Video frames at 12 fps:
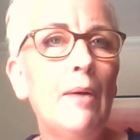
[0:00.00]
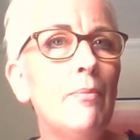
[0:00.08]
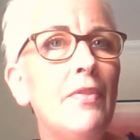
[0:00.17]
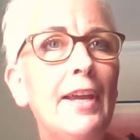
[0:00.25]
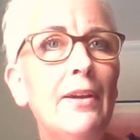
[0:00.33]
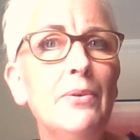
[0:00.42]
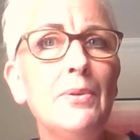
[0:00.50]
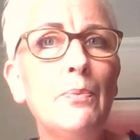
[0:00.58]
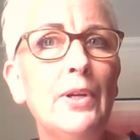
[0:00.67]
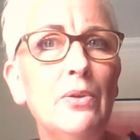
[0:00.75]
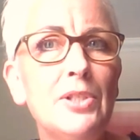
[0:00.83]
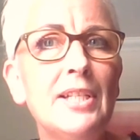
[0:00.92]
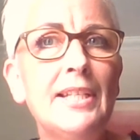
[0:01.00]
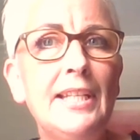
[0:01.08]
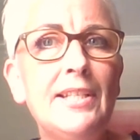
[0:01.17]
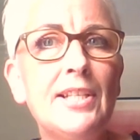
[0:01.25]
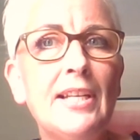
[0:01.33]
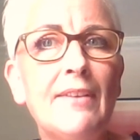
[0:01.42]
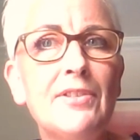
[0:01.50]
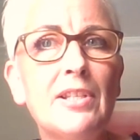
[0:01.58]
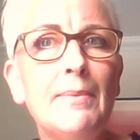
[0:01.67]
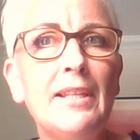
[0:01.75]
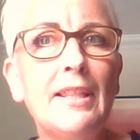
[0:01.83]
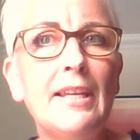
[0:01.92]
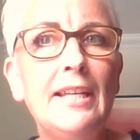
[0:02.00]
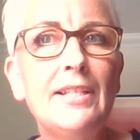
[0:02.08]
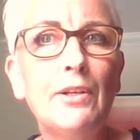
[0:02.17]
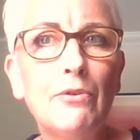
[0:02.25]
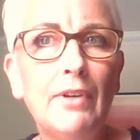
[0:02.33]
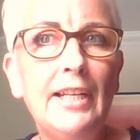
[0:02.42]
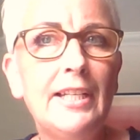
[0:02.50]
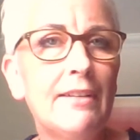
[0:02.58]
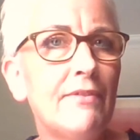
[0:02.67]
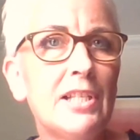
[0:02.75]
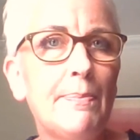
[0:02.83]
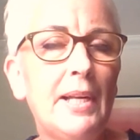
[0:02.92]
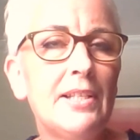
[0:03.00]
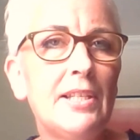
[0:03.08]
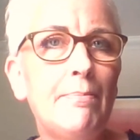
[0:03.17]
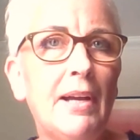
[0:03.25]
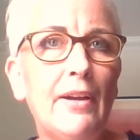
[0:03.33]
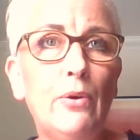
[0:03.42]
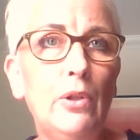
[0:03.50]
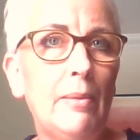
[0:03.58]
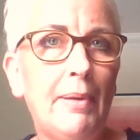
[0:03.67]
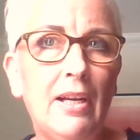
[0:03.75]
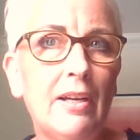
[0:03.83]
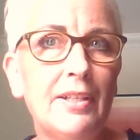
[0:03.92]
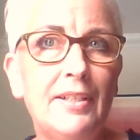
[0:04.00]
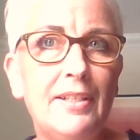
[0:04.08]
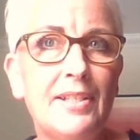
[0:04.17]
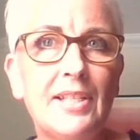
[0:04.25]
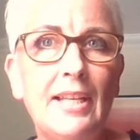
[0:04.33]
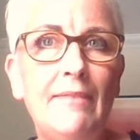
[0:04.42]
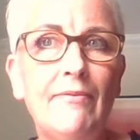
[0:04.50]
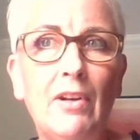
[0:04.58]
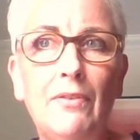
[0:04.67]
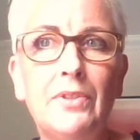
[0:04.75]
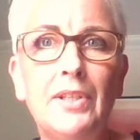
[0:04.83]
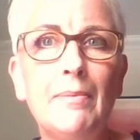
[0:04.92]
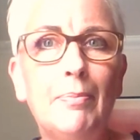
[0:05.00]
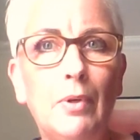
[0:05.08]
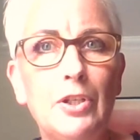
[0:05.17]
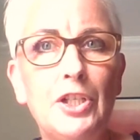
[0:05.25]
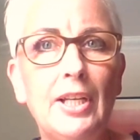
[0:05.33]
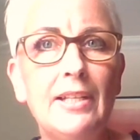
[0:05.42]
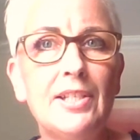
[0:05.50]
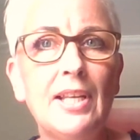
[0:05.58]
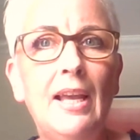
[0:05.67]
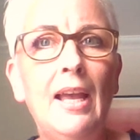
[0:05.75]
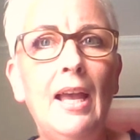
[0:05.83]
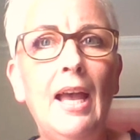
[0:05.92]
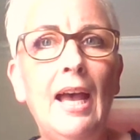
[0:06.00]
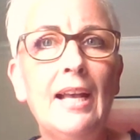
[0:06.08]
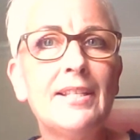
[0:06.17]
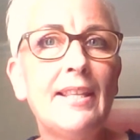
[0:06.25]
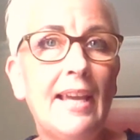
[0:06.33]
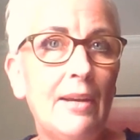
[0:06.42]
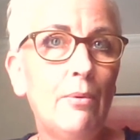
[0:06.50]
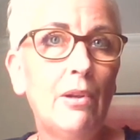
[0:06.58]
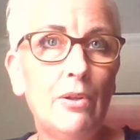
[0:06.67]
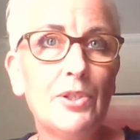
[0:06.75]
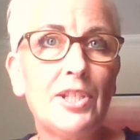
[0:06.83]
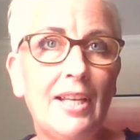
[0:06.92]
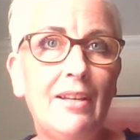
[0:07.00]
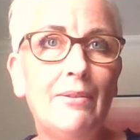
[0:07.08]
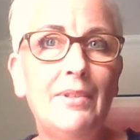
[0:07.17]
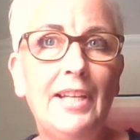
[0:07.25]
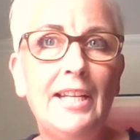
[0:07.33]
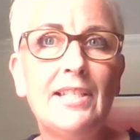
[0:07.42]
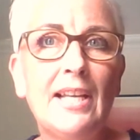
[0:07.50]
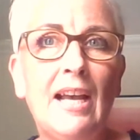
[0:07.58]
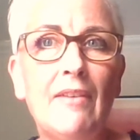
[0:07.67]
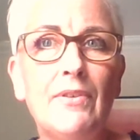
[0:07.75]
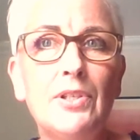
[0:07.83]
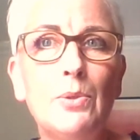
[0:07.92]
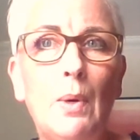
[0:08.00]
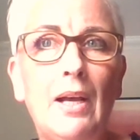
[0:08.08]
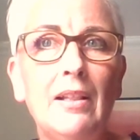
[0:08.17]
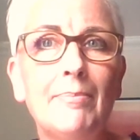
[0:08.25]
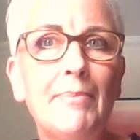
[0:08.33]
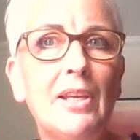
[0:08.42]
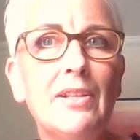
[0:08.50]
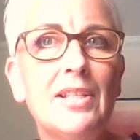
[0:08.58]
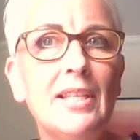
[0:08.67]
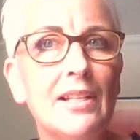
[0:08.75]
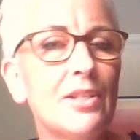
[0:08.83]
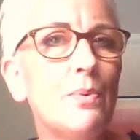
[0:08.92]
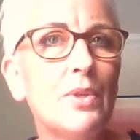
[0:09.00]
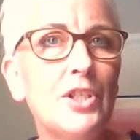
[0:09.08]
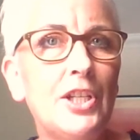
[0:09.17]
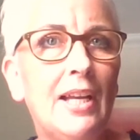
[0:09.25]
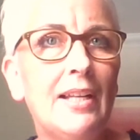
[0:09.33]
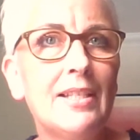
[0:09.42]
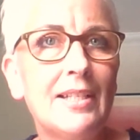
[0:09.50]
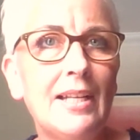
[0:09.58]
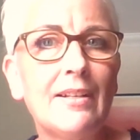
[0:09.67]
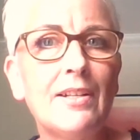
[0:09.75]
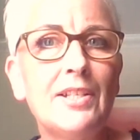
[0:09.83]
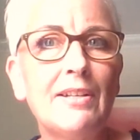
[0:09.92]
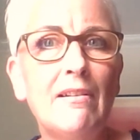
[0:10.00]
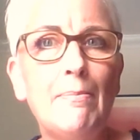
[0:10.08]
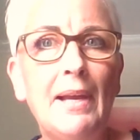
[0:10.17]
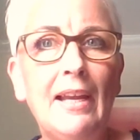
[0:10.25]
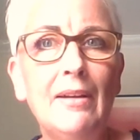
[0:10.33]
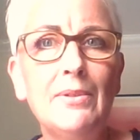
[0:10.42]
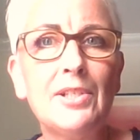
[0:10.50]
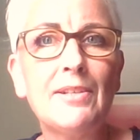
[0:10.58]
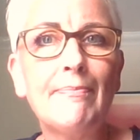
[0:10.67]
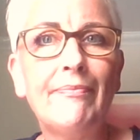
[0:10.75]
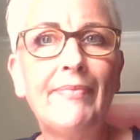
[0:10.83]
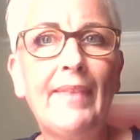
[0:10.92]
We also need to have something that is agreed and respected by all the partners involved in the project, as they will also need to have as well, because that's what shared standards are about.